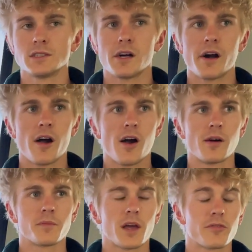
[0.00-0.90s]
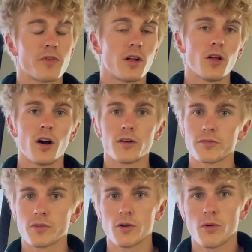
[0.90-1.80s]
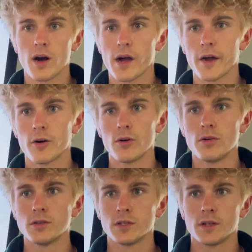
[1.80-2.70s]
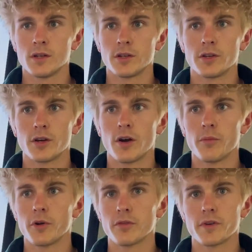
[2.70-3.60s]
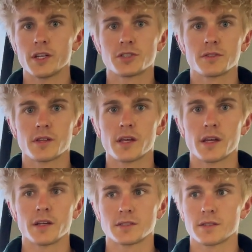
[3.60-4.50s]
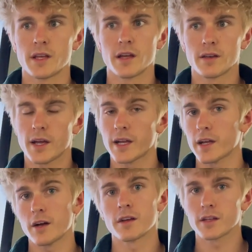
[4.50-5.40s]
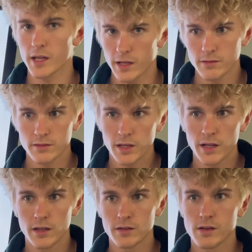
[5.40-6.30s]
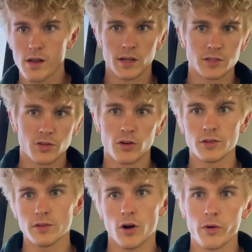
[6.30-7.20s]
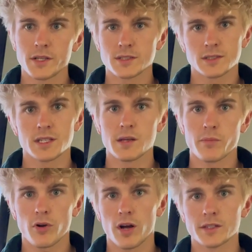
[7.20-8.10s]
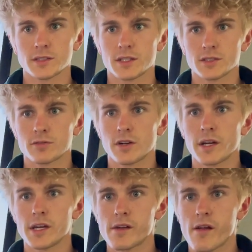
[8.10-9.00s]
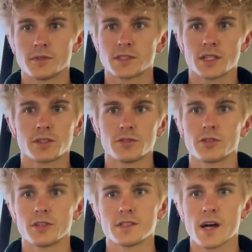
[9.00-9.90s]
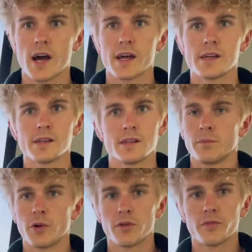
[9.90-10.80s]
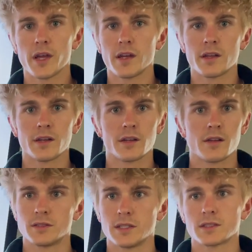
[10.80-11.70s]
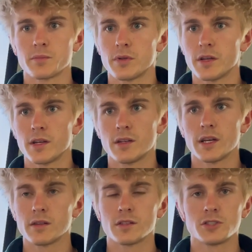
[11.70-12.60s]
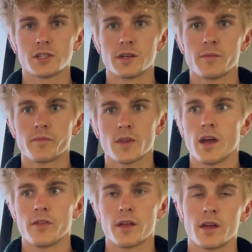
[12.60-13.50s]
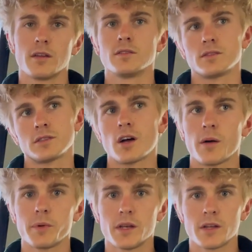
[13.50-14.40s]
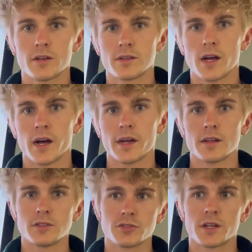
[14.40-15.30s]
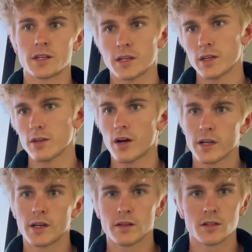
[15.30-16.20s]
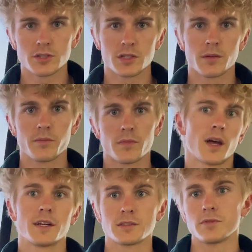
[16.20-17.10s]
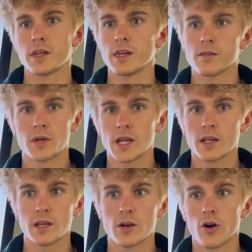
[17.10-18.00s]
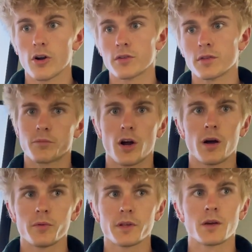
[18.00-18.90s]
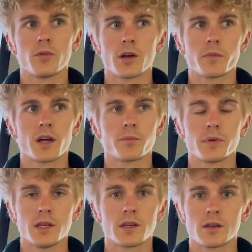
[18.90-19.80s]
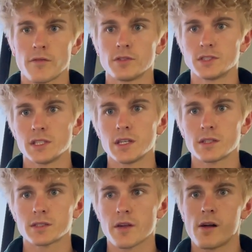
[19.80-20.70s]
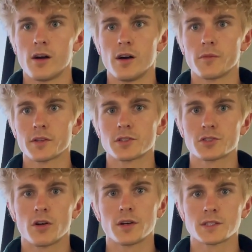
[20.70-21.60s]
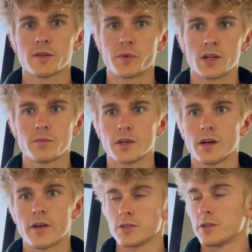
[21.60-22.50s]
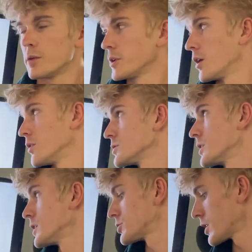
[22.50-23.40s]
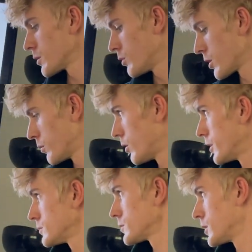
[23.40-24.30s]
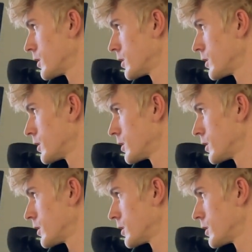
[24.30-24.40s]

I fell off for a while, motivation things, and then I got cut again. And it's always the same process, right? Stick to a good diet, motivated, disciplined, hitting the gym, and then stop eating good diet, drinking, not hitting the gym. As of late, been hitting it hard. Probably at one of my peak physiques. Not the strongest I've been, but so here we go. So getting shredded 101.